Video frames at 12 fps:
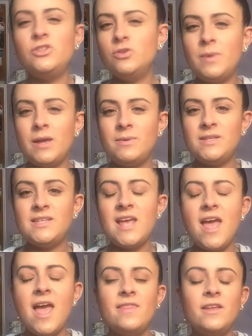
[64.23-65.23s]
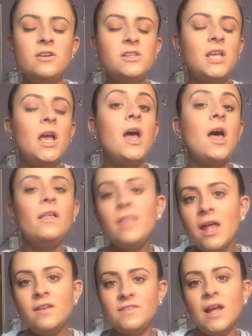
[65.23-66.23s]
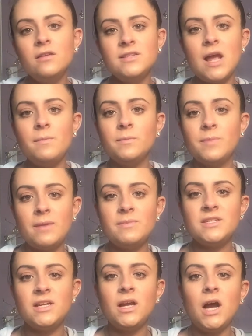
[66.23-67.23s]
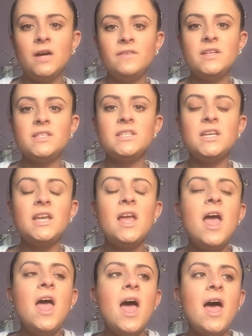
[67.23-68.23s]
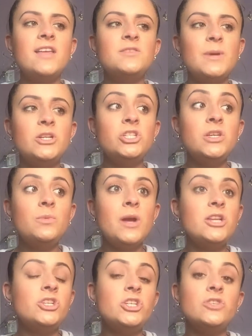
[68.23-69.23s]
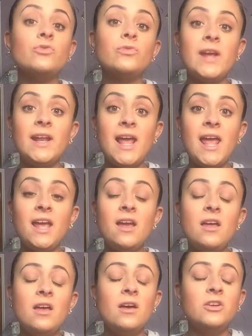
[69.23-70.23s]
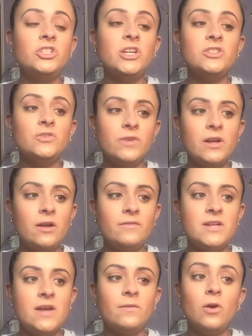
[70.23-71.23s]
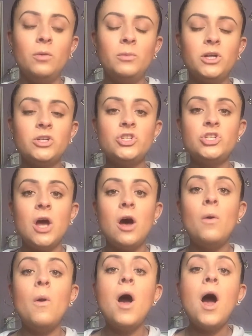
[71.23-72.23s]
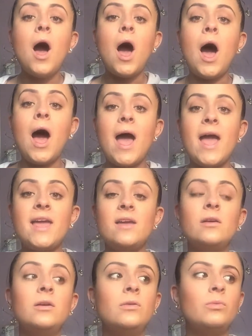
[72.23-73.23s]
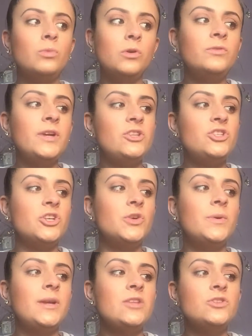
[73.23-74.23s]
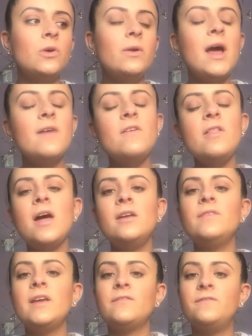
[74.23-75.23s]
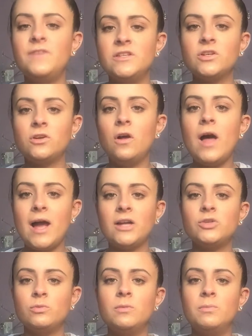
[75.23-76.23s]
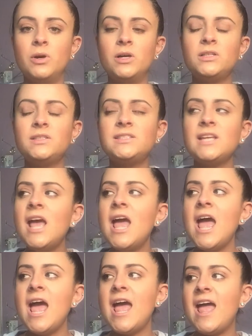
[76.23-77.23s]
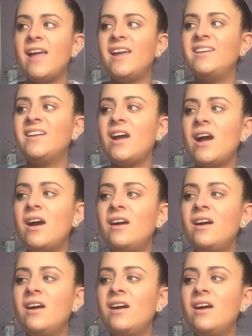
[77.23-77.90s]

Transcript: I do babysit, and there's a lot of downtime in babysitting, obviously, especially when she's reading. She has to read every day for homework, so I will read too. And I don't have a lot of like physical actual books, and